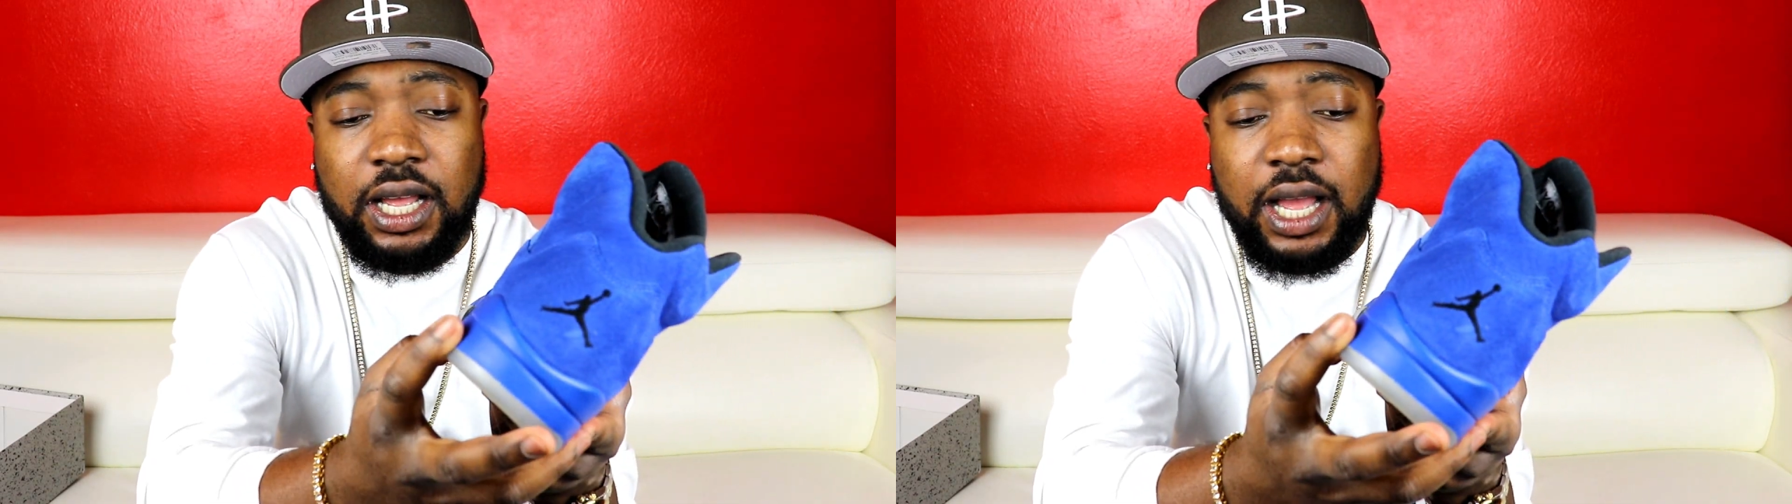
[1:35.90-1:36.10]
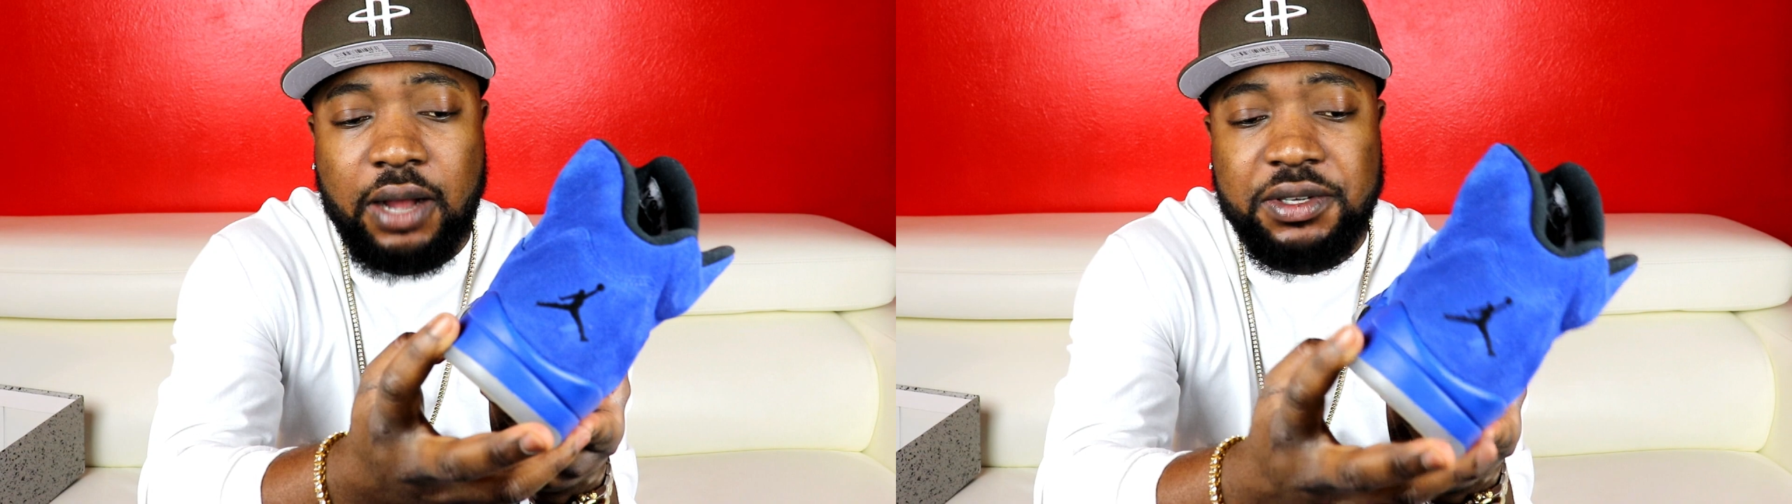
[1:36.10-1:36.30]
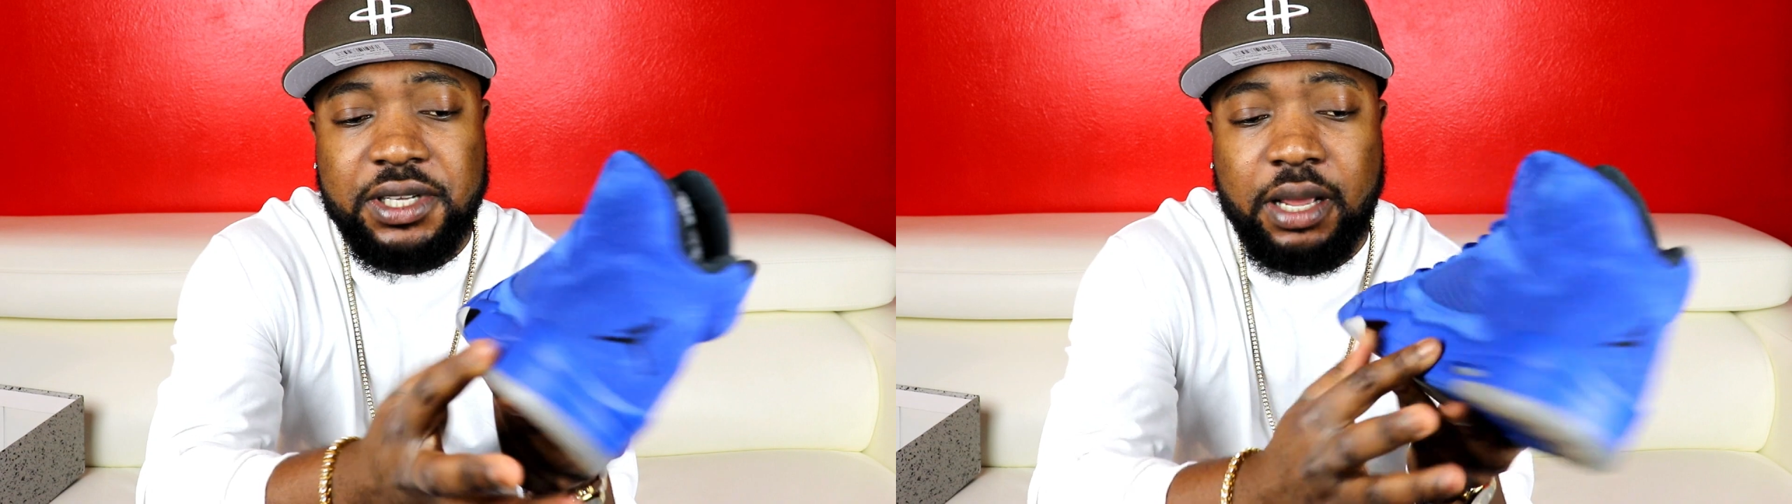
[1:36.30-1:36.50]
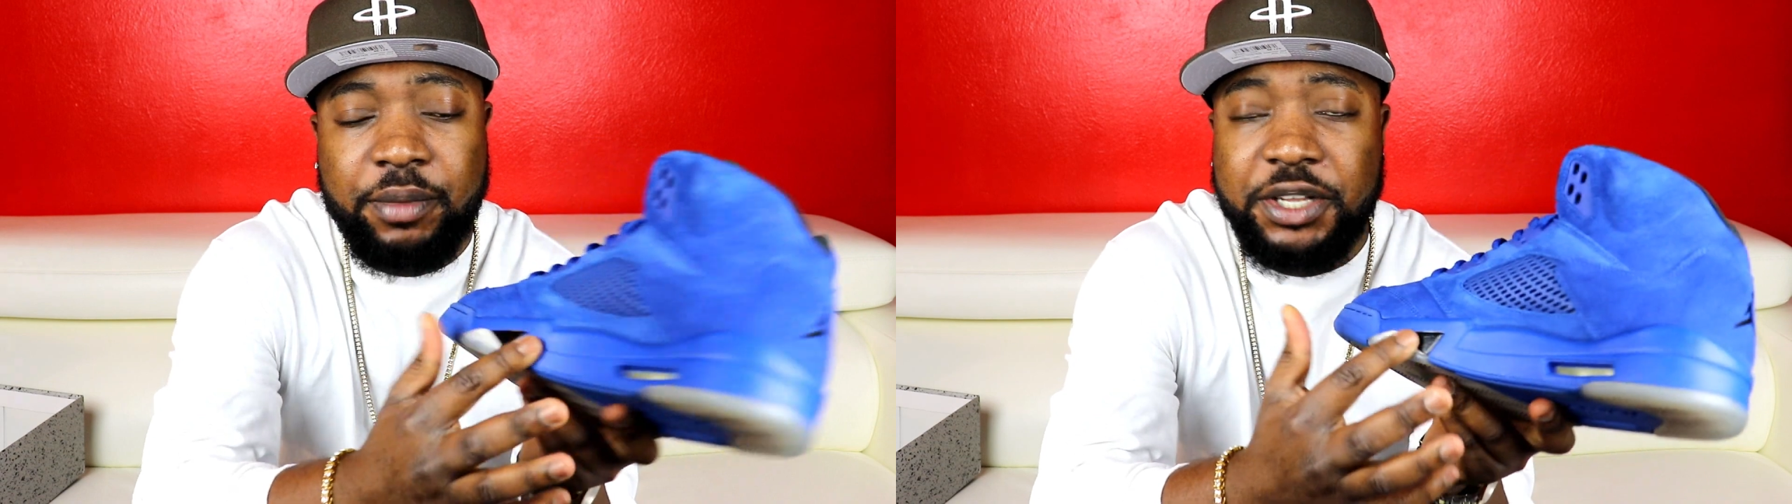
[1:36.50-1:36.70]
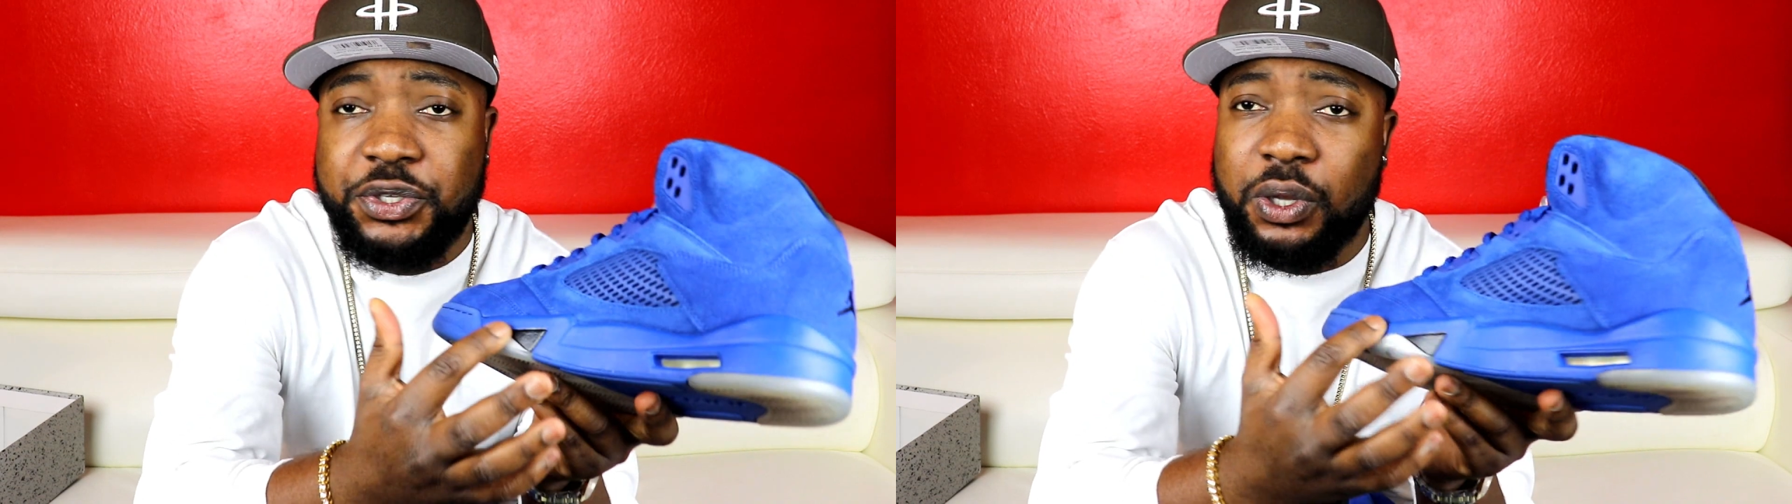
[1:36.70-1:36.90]
would say
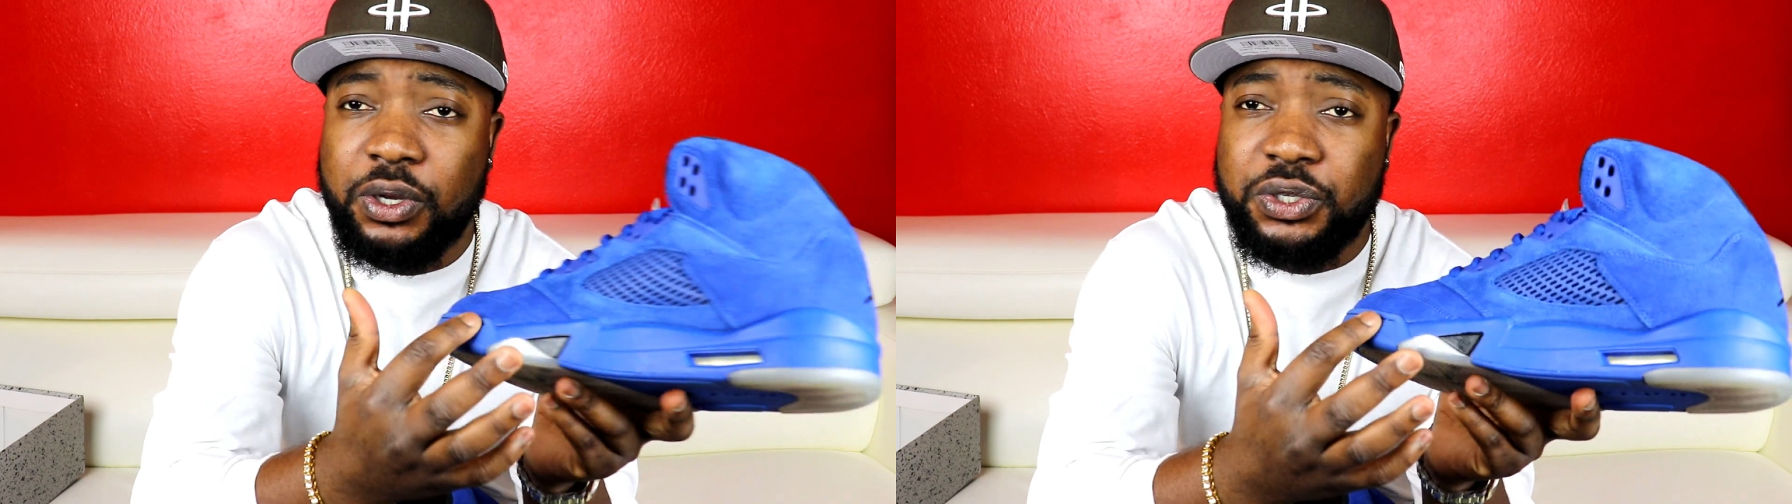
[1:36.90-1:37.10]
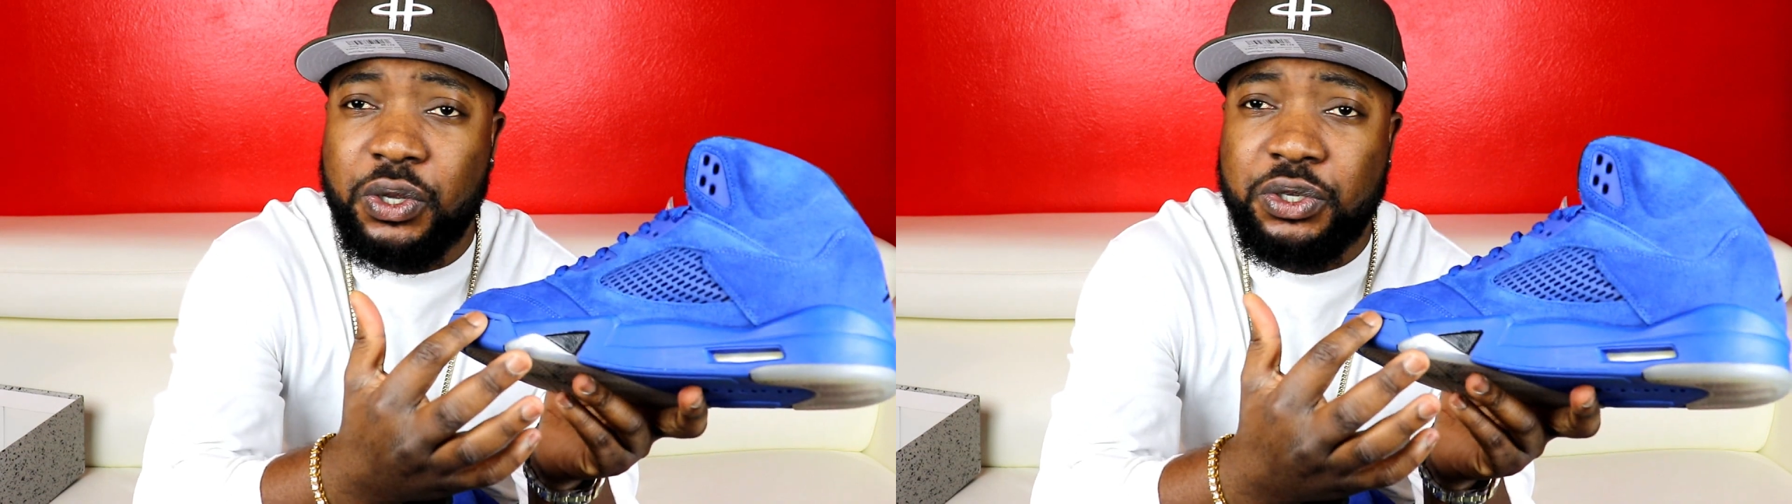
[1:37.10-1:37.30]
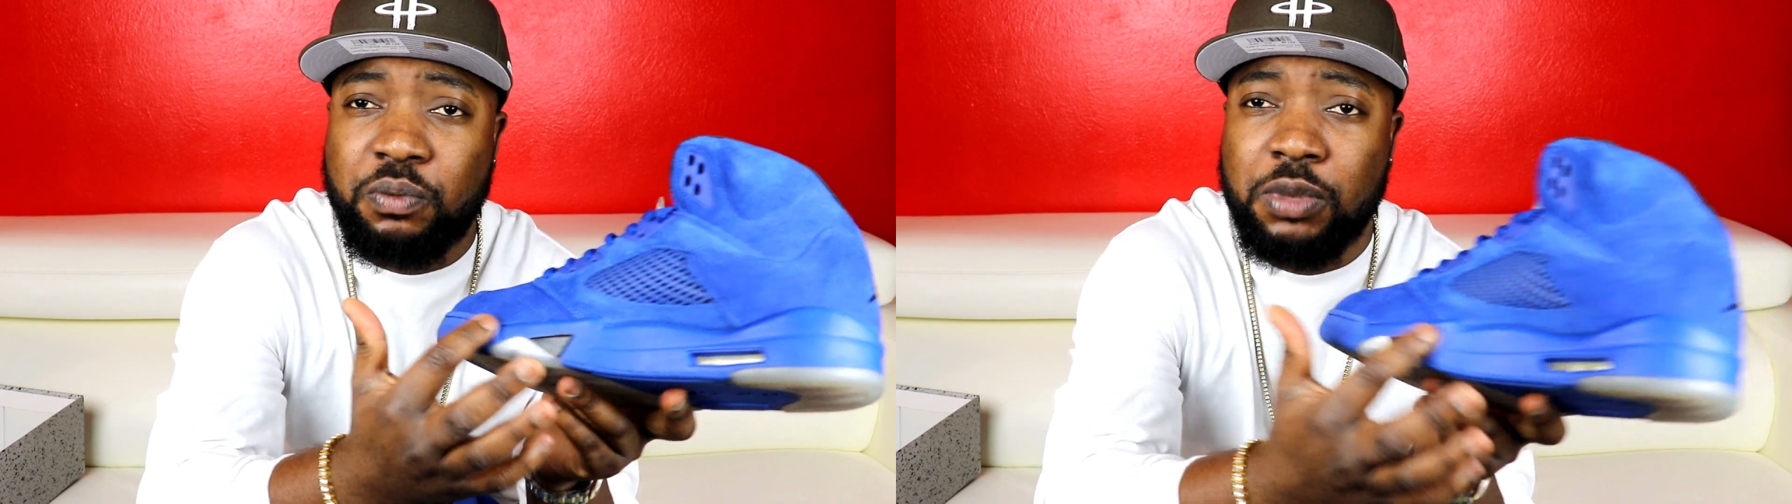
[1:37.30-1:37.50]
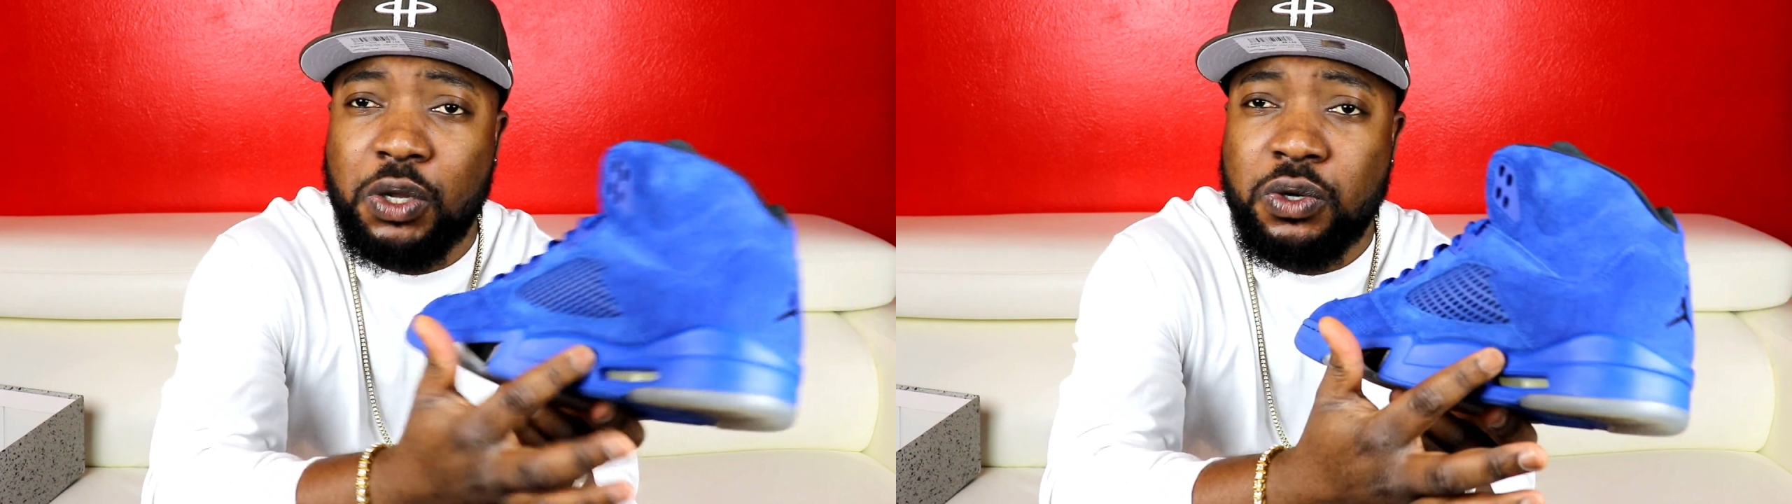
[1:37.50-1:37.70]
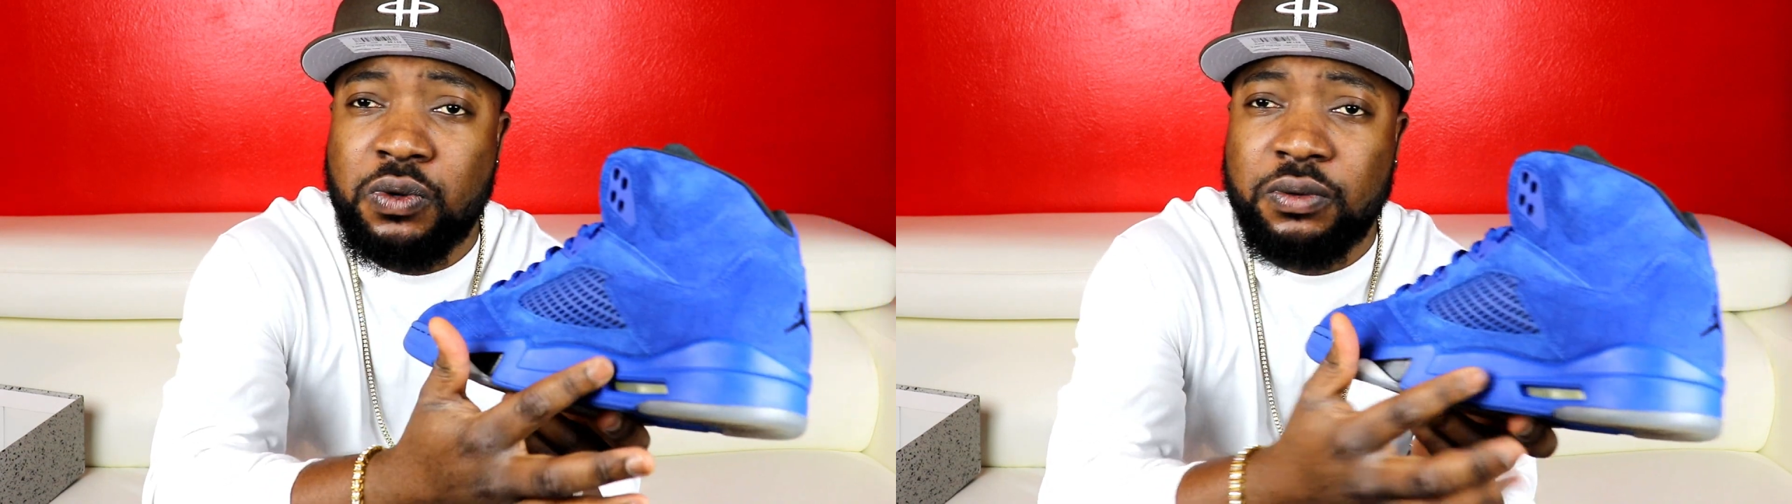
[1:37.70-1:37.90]
midsole is also
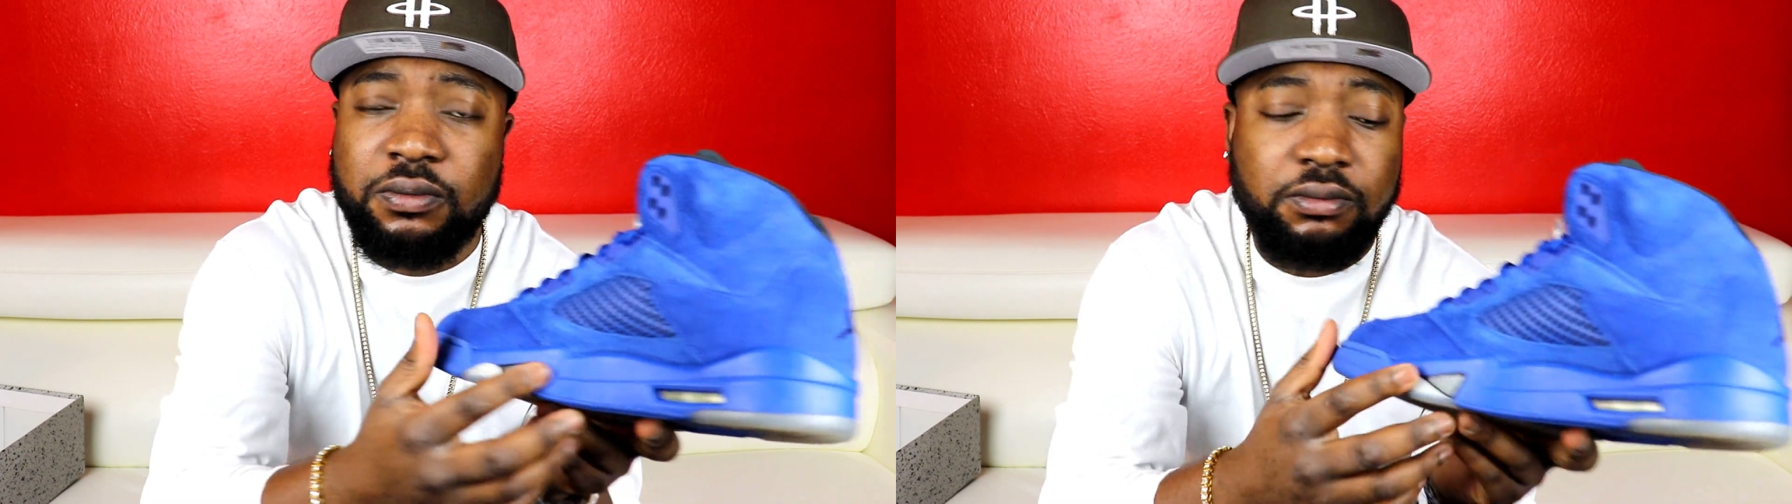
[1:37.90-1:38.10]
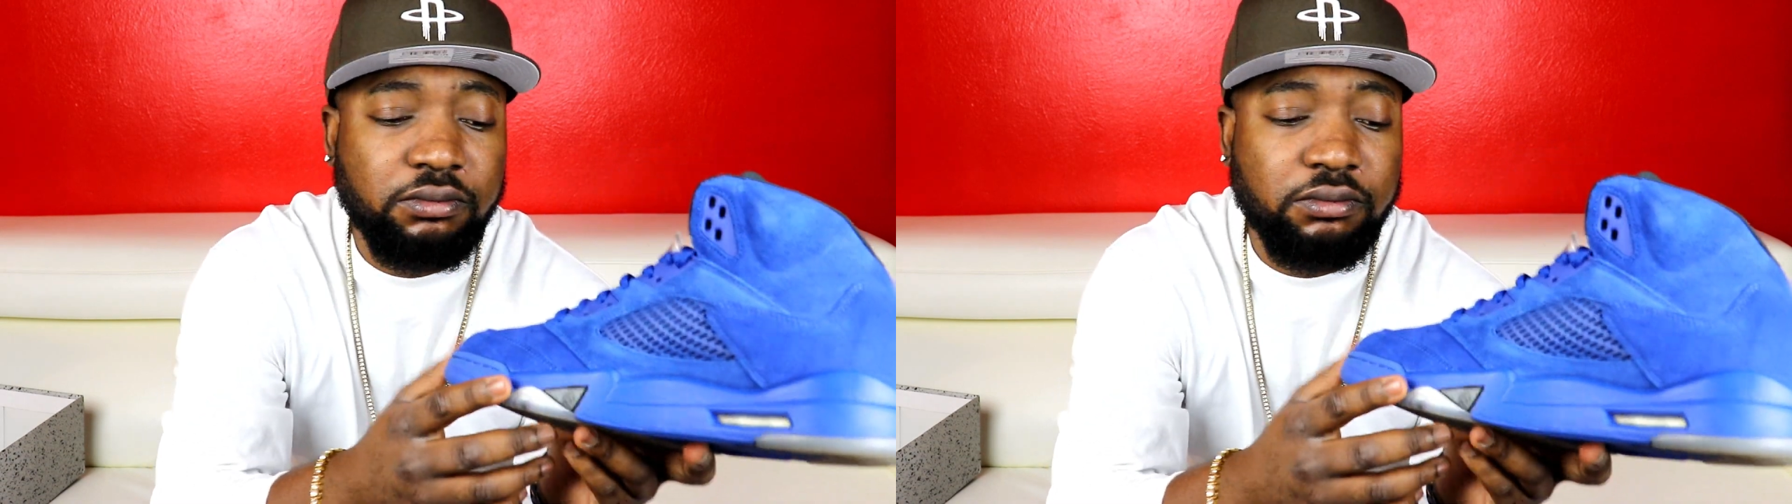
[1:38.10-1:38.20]
blue.